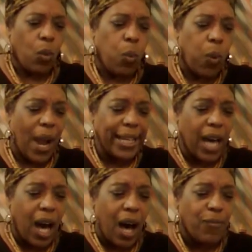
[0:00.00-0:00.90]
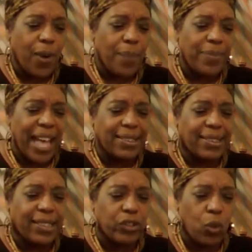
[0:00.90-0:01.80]
Wake up from that
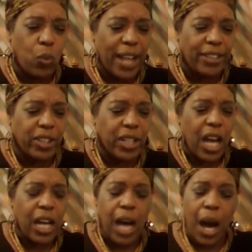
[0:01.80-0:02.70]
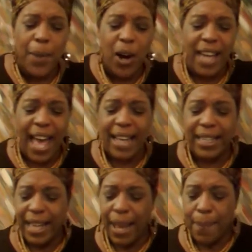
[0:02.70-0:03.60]
situation. Come on
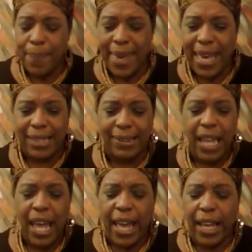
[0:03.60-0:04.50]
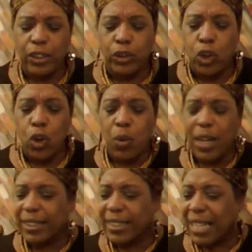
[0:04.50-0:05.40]
out of that mess and do
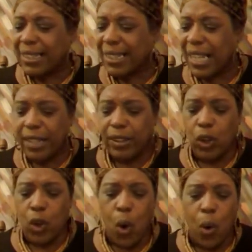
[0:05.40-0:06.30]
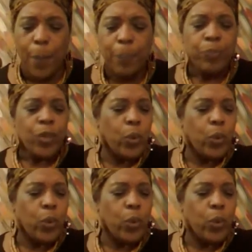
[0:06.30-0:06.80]
what thus said the Lord.